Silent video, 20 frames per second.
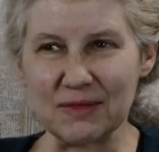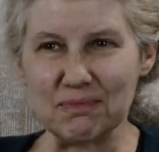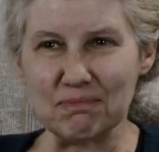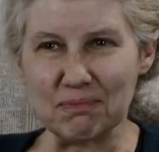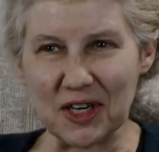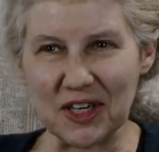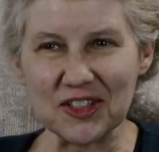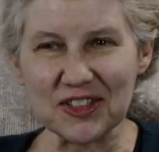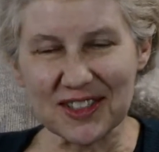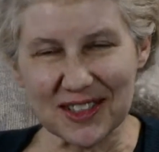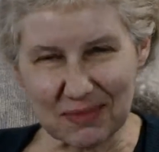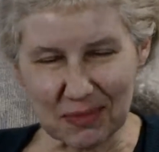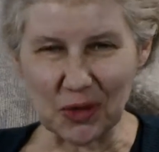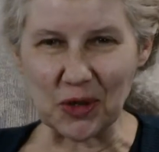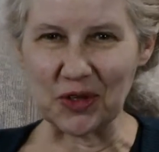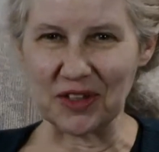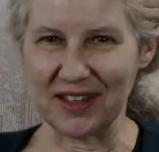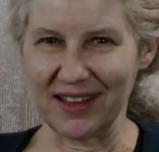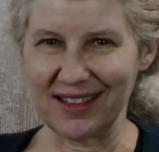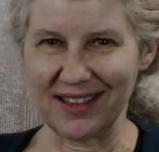the most
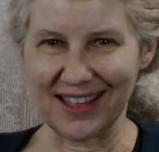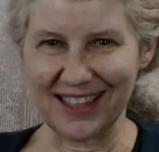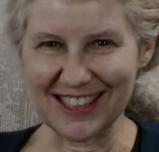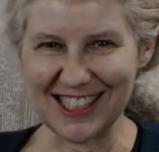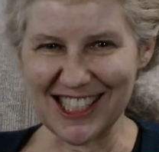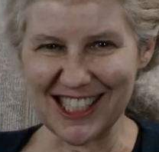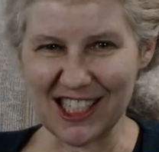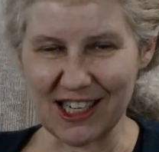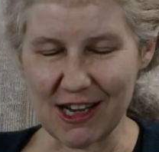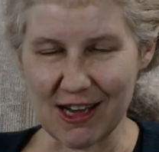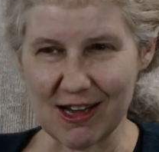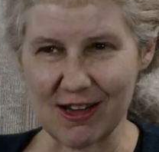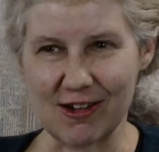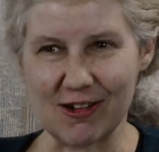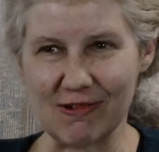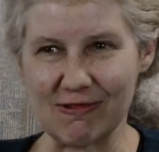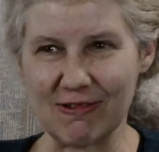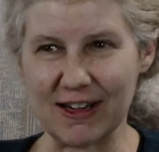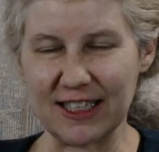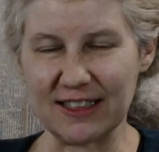important thing to
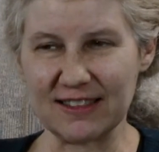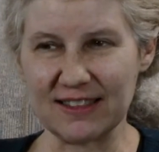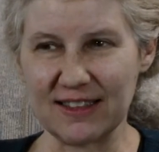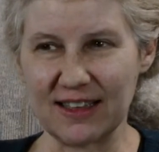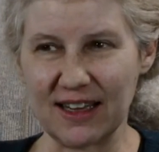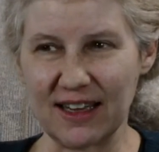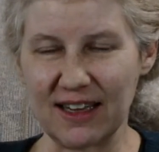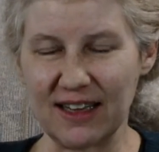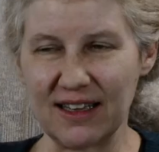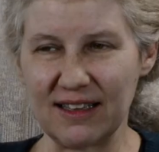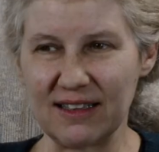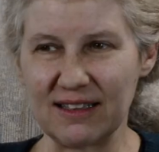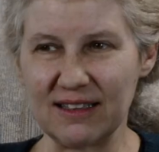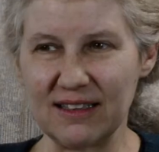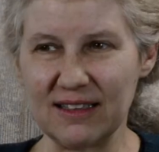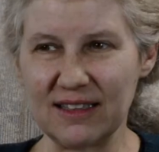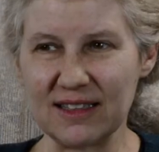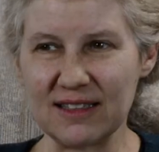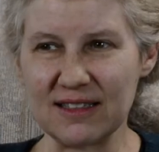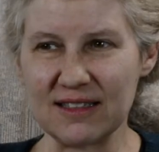know is
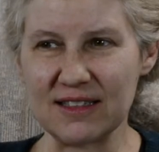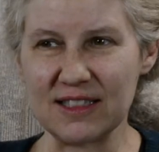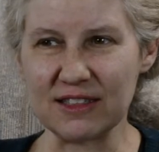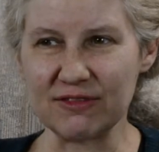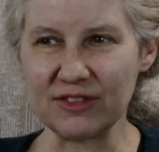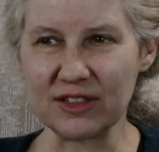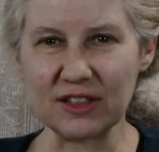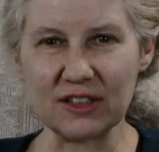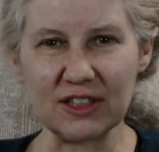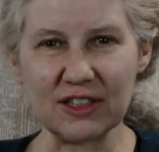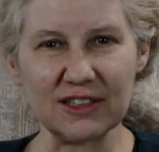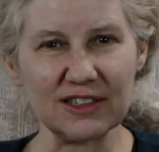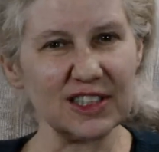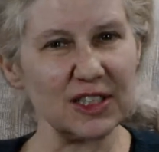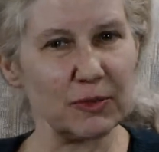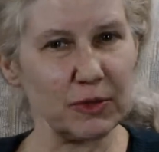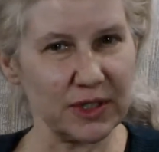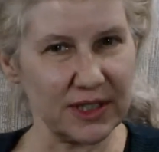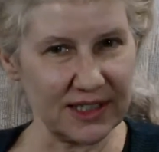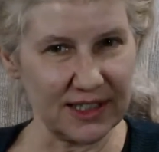that it's difficult
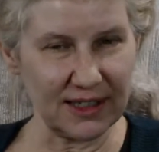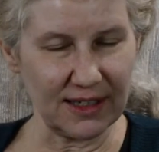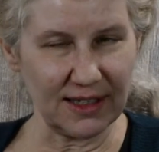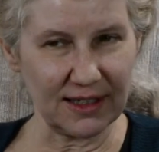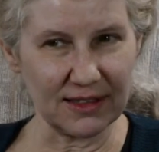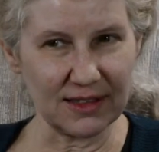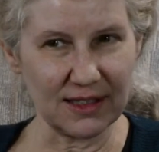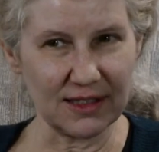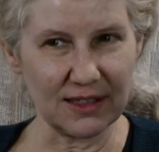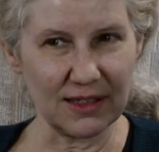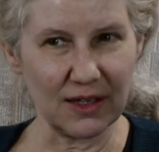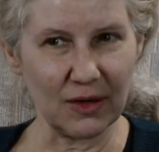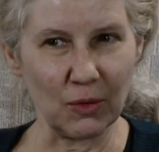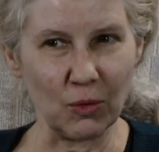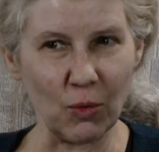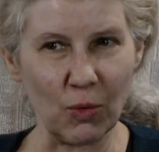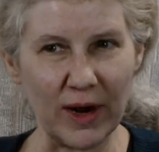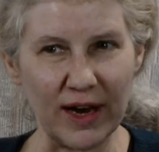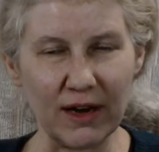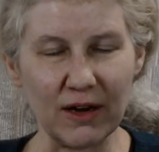to predict
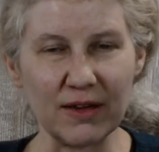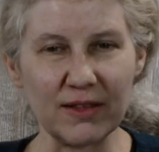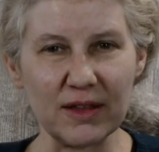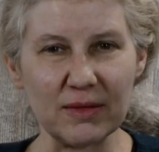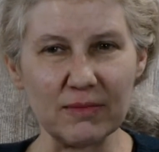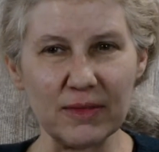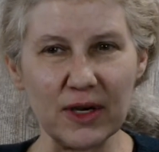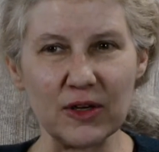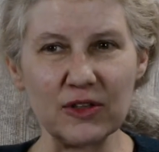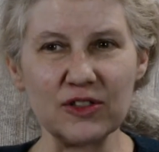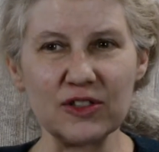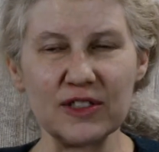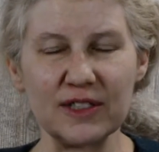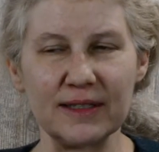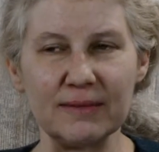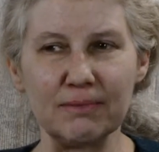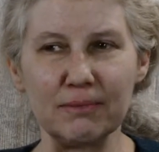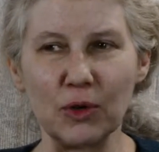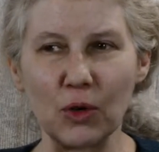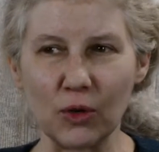where the most
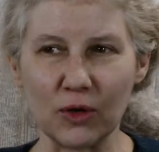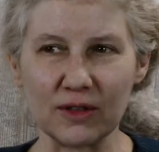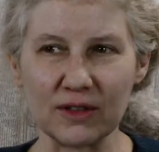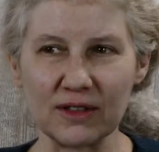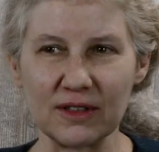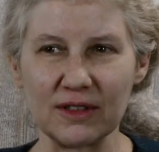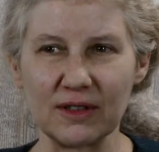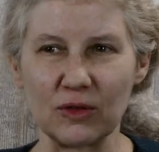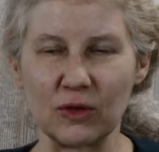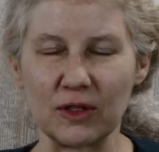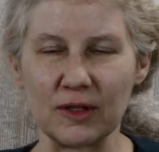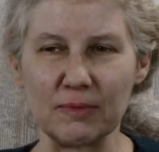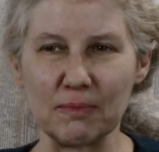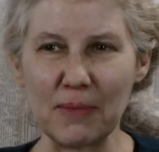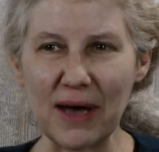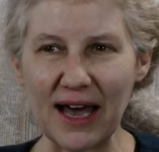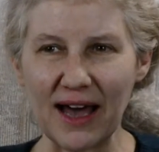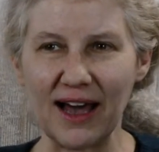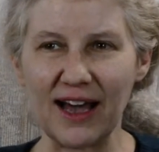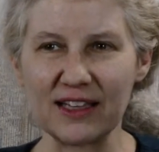important or
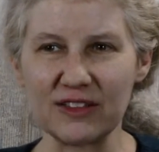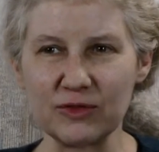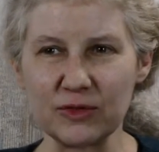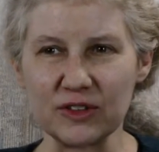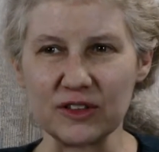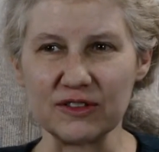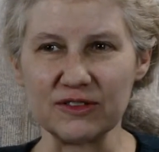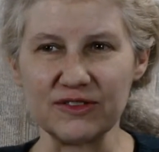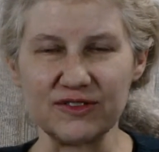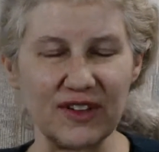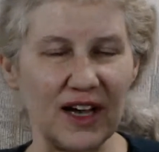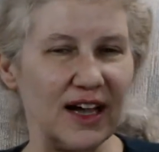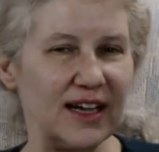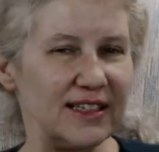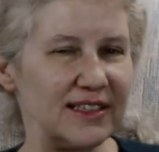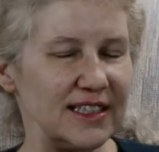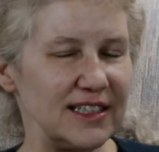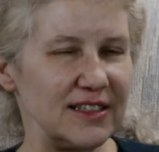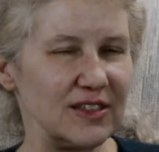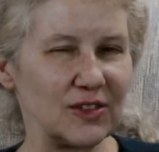impactful
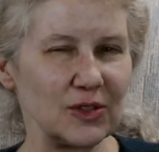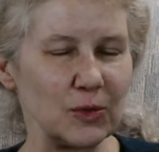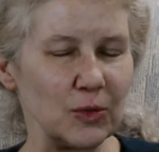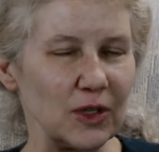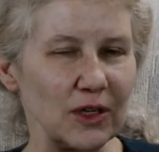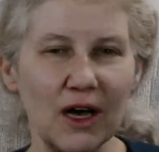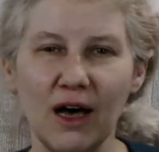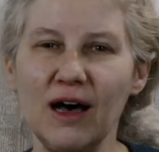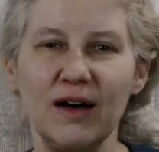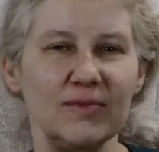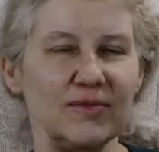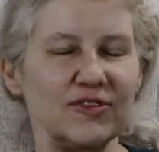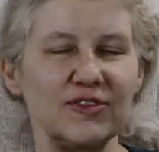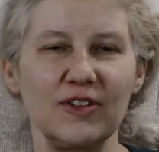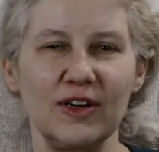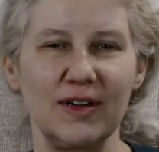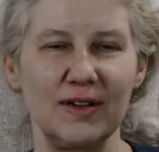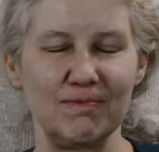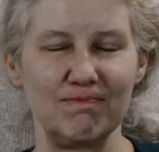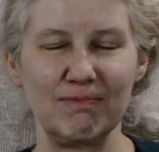findings will come
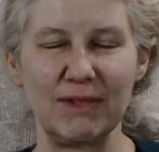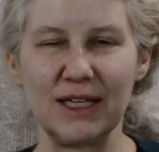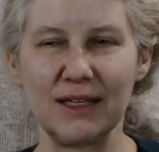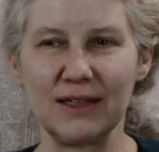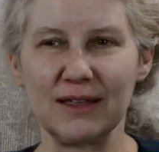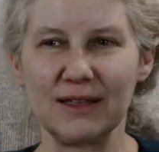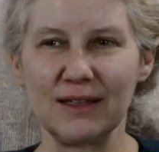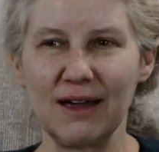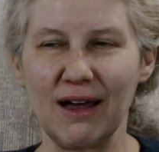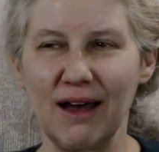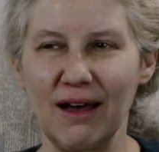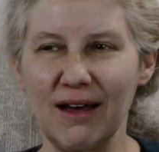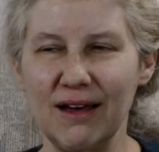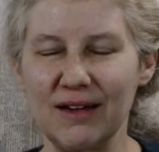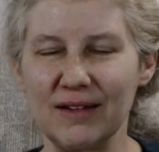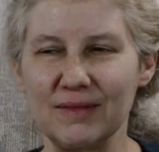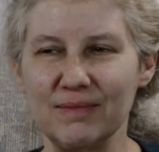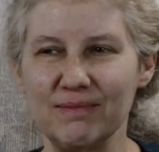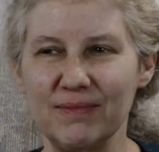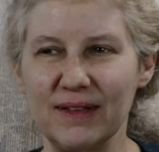from,
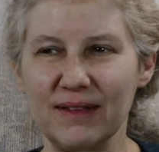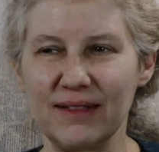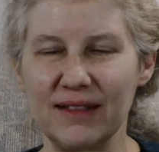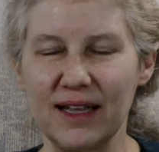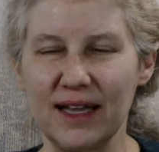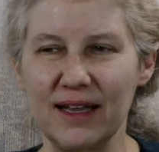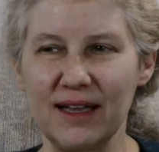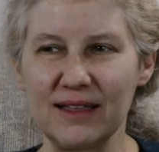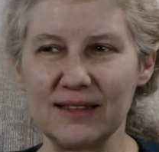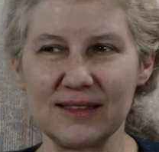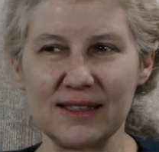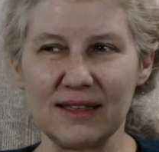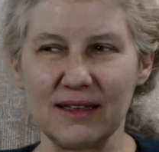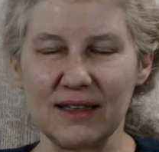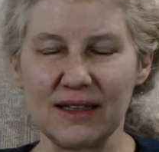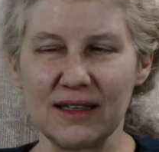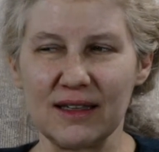that